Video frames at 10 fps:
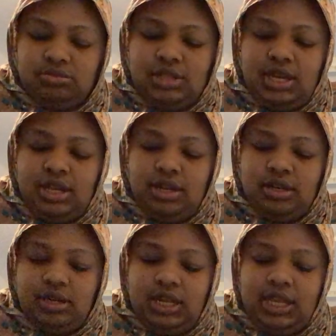
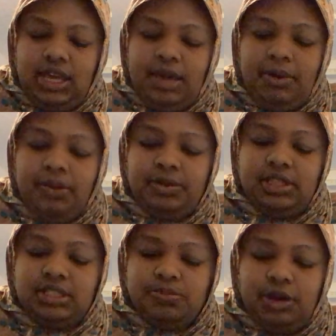Then he came up with
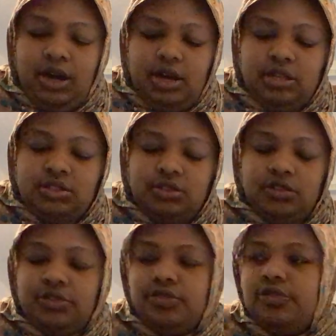these bars
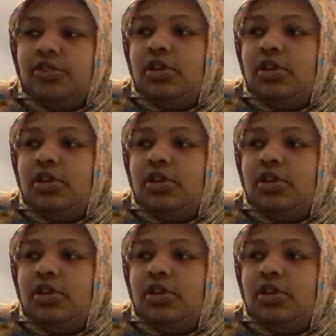of